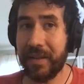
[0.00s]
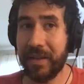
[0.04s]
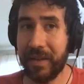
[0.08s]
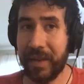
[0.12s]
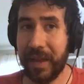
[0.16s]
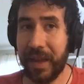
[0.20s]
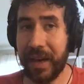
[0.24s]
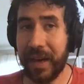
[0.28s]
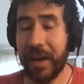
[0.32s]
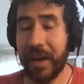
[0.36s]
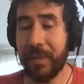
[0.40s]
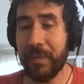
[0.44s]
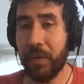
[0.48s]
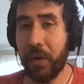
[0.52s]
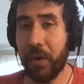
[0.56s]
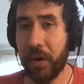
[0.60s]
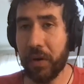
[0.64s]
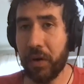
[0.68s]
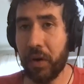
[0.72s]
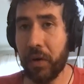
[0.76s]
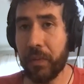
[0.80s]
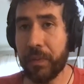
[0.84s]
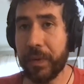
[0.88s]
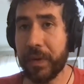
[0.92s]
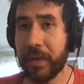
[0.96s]
then I'm
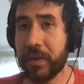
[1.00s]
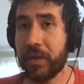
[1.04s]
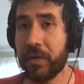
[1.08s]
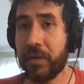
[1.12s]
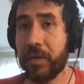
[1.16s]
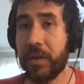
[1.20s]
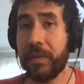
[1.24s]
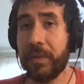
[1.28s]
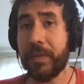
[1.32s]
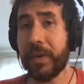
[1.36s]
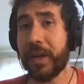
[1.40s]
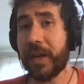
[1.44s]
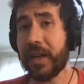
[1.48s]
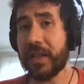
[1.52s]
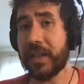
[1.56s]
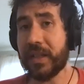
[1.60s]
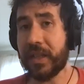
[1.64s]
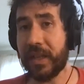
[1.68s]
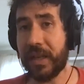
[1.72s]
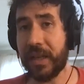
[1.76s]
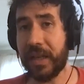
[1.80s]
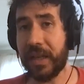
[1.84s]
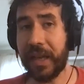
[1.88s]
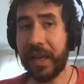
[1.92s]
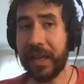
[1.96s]
more open to it
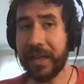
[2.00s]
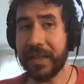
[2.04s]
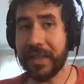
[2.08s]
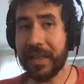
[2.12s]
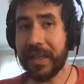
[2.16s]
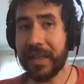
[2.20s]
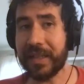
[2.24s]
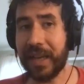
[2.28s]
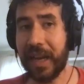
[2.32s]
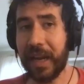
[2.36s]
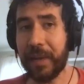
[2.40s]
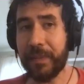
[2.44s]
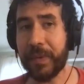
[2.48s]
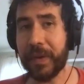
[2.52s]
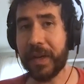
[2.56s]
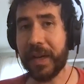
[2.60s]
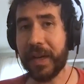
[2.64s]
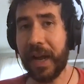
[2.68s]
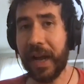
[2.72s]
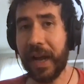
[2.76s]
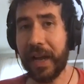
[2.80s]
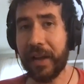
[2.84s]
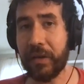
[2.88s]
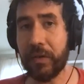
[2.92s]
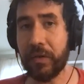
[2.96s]
because he's a type of
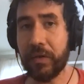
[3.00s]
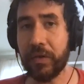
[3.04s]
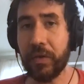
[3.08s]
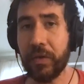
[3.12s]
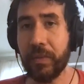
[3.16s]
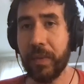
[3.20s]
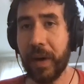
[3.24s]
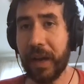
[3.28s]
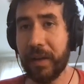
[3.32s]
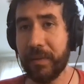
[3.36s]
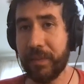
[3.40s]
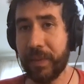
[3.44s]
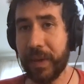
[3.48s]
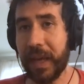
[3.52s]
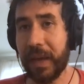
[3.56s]
guy who you might be